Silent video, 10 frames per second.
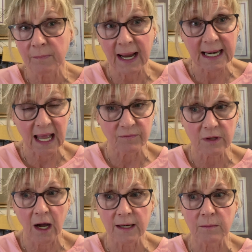might have
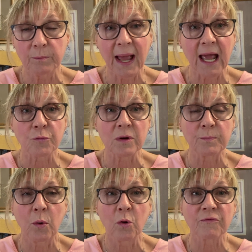got a bad
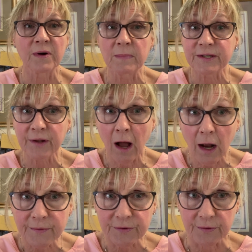report from a
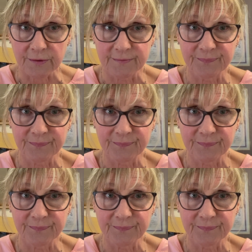doctor.